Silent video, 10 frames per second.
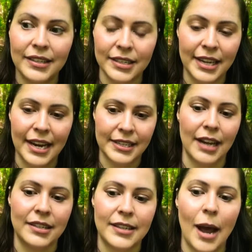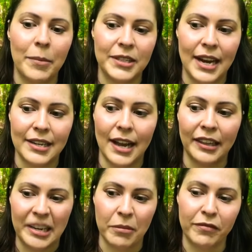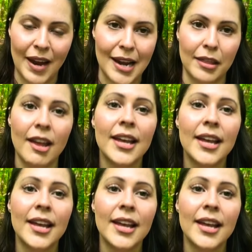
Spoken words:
and takes that step and takes that leap of faith.